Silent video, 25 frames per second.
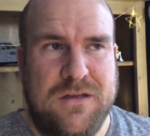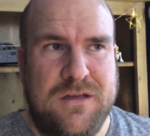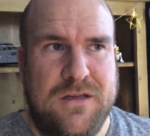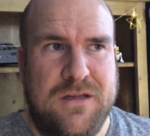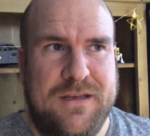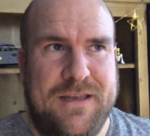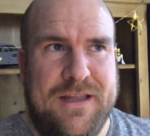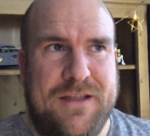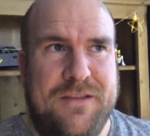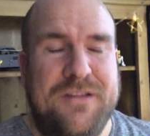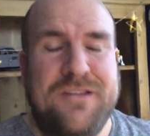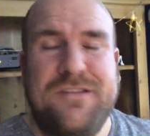
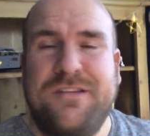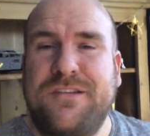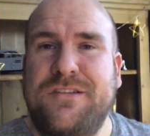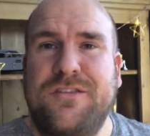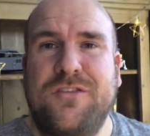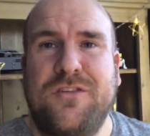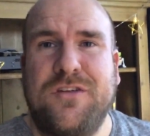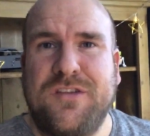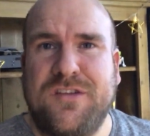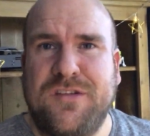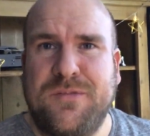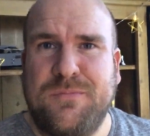Now, this is
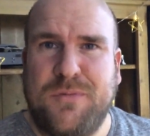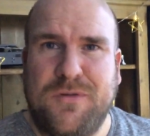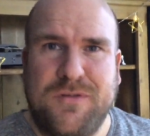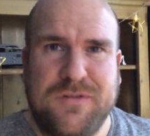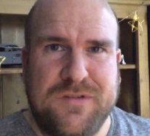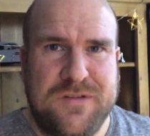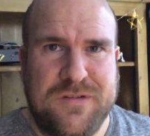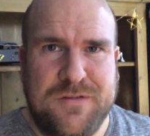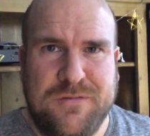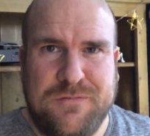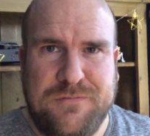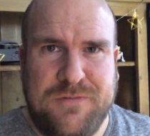not a
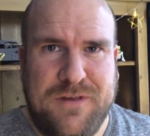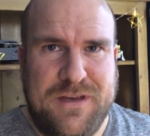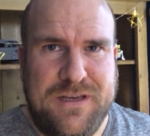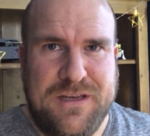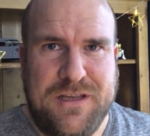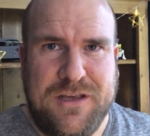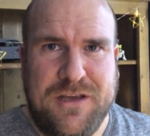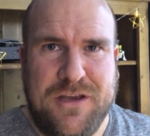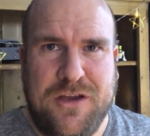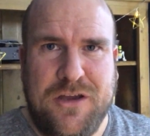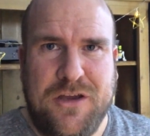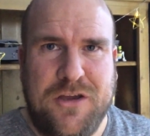sponsored
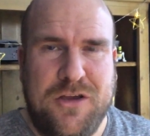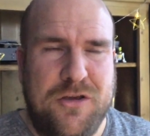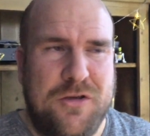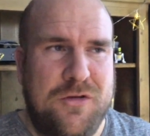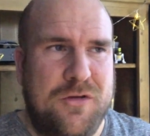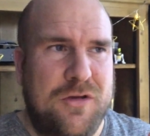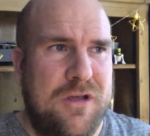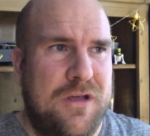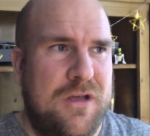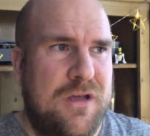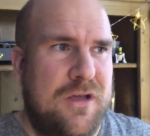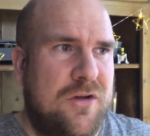video
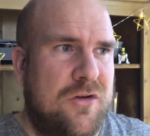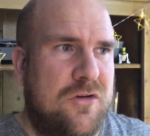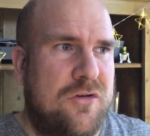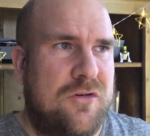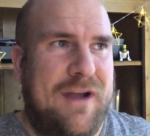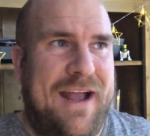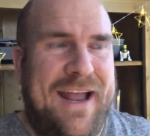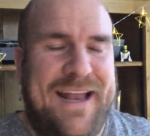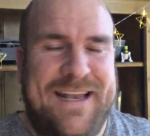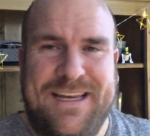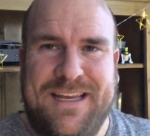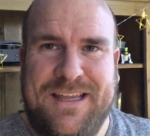
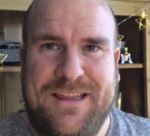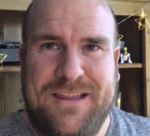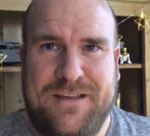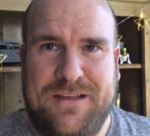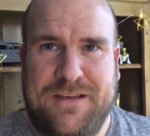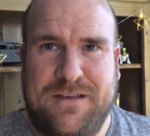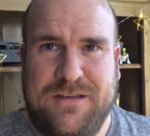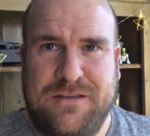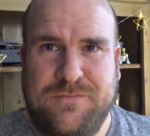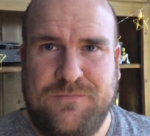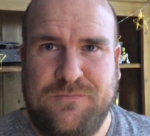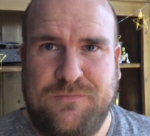or
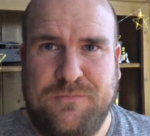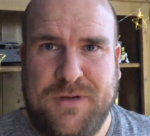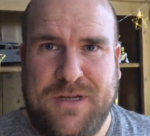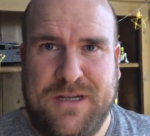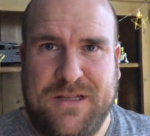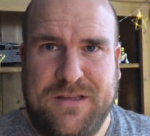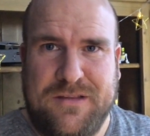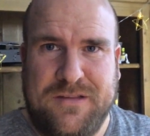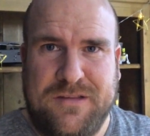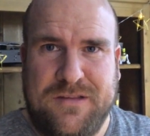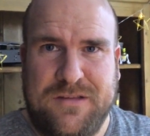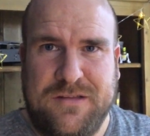anything,
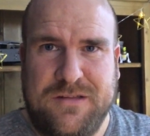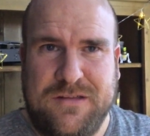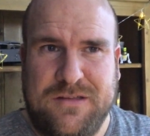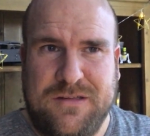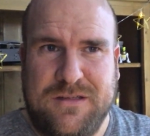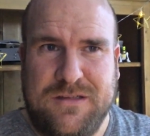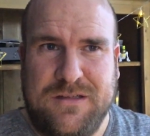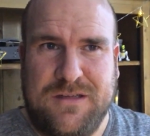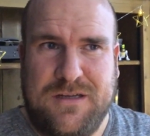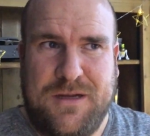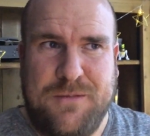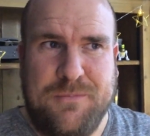but
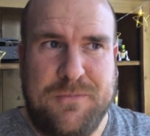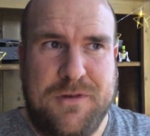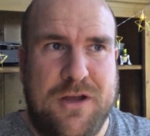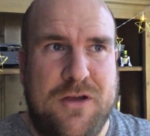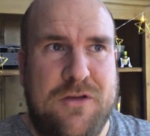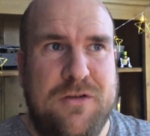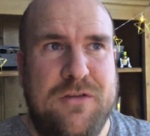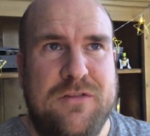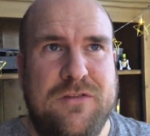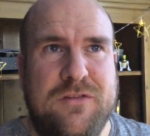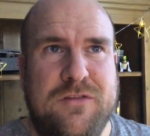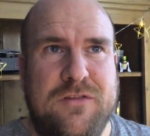I'm
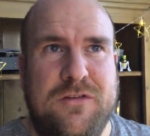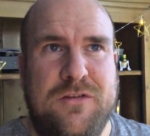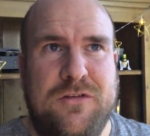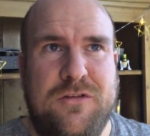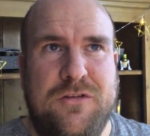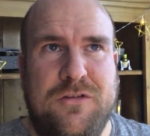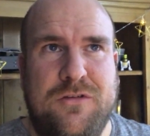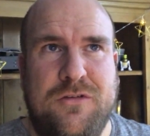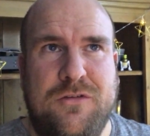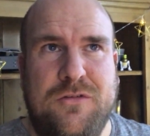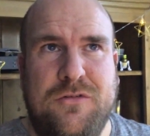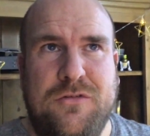going
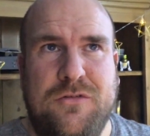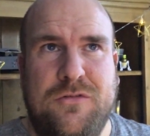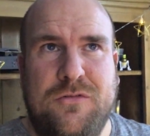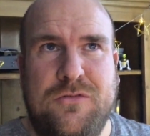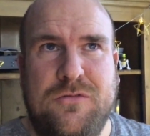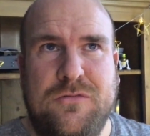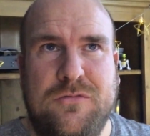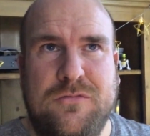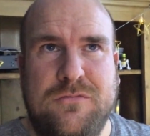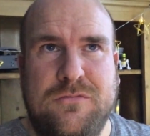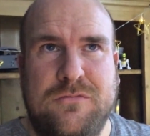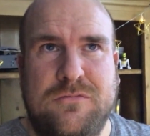
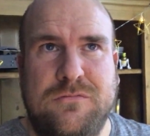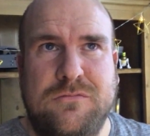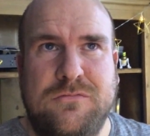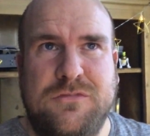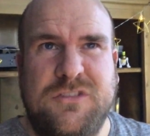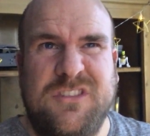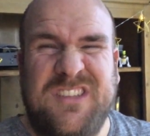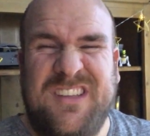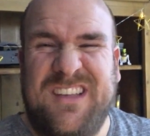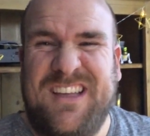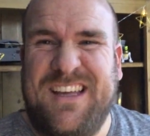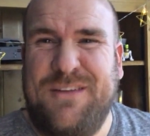to
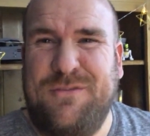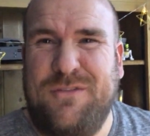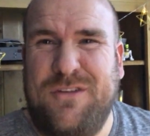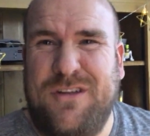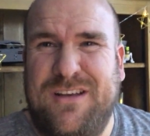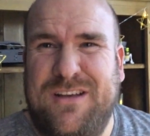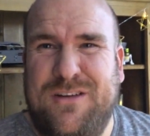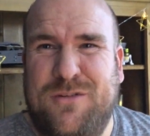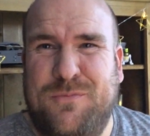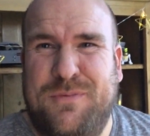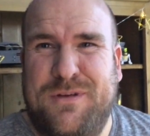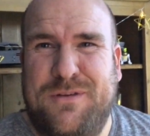just give you
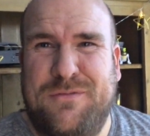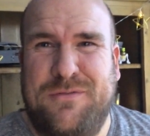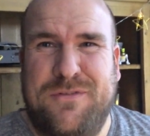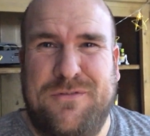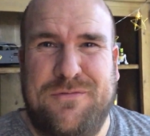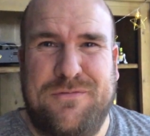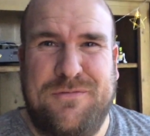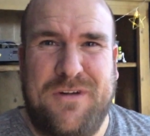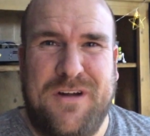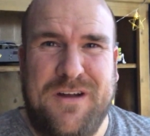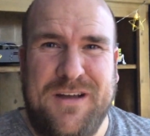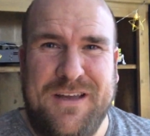a little bit of
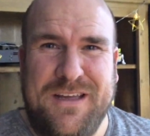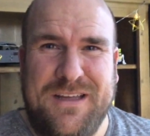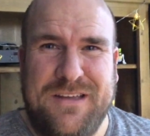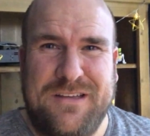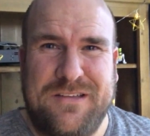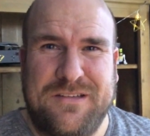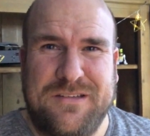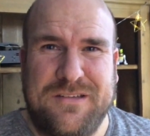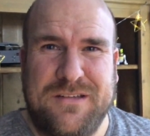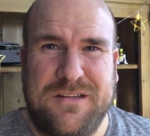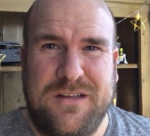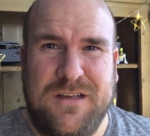
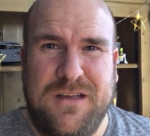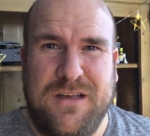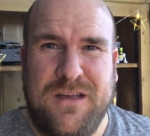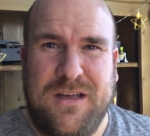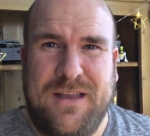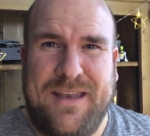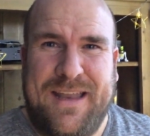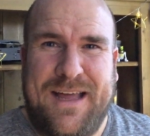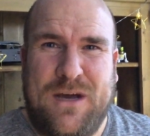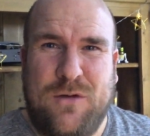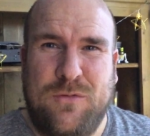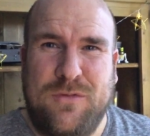advice.
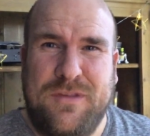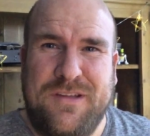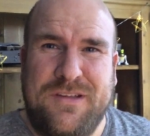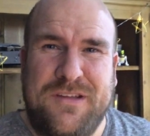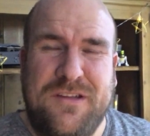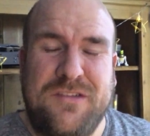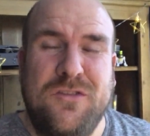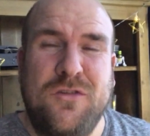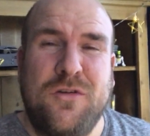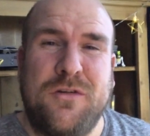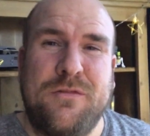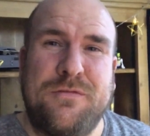Now, this
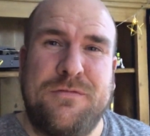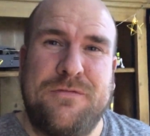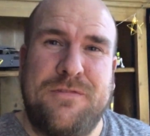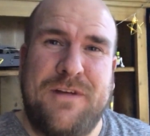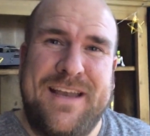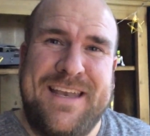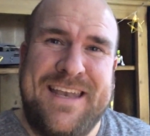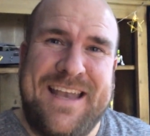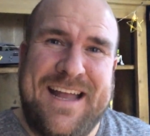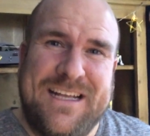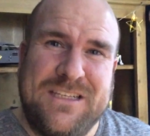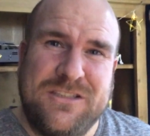is not
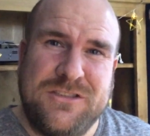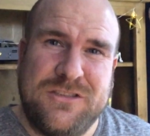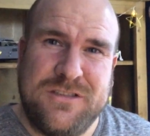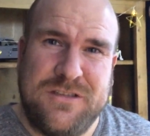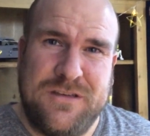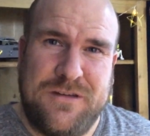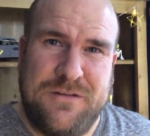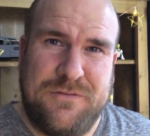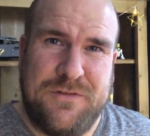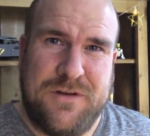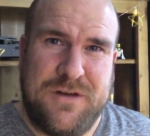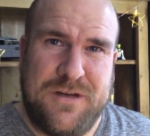
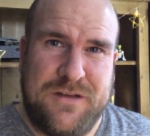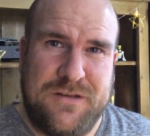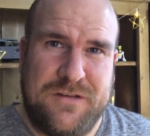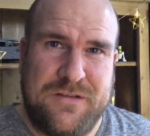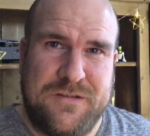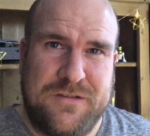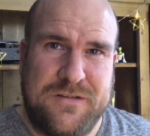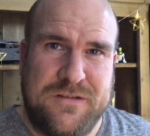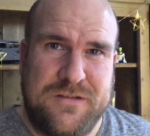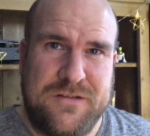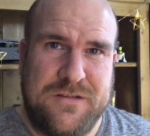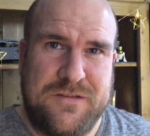financial
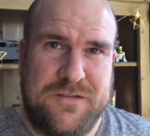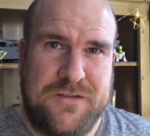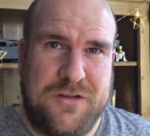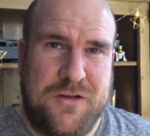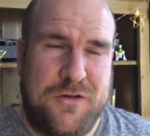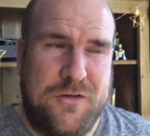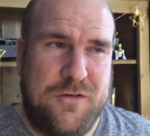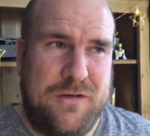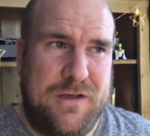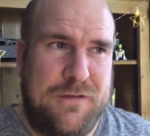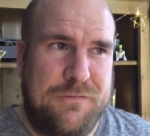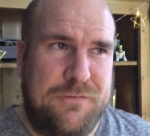advice.
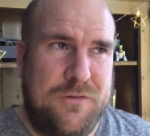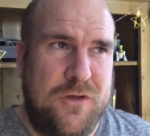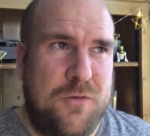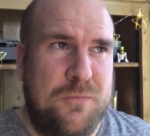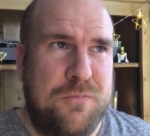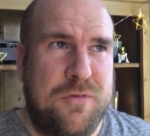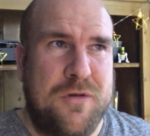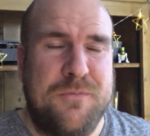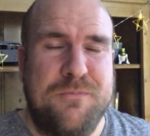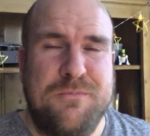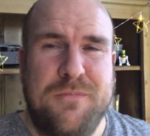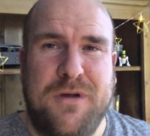So if you
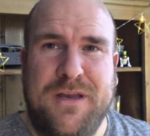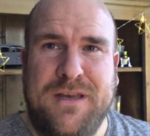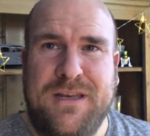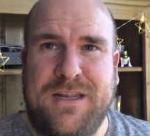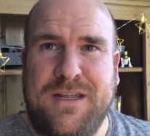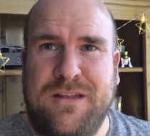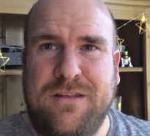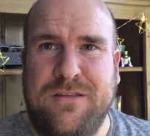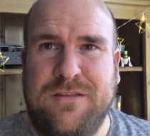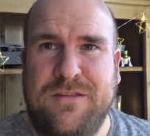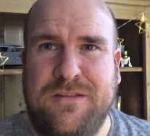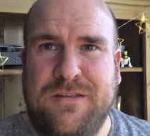put money
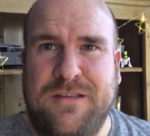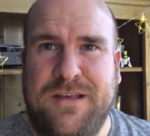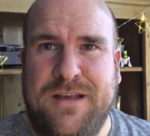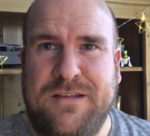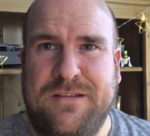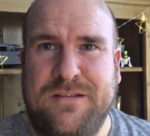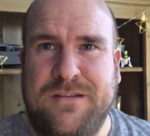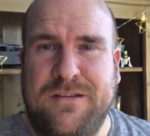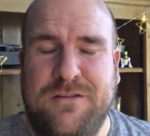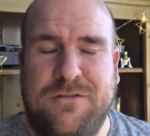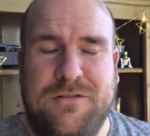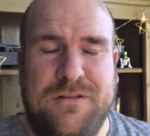into
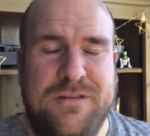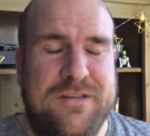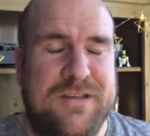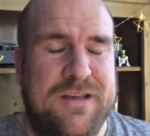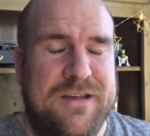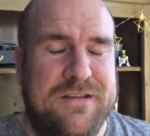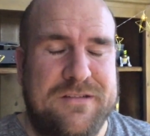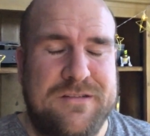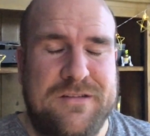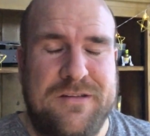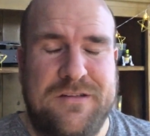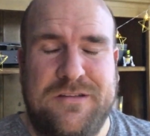Tesla and
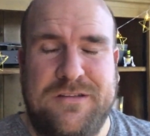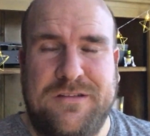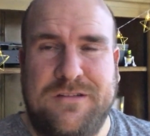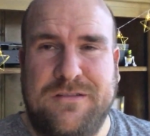Tesla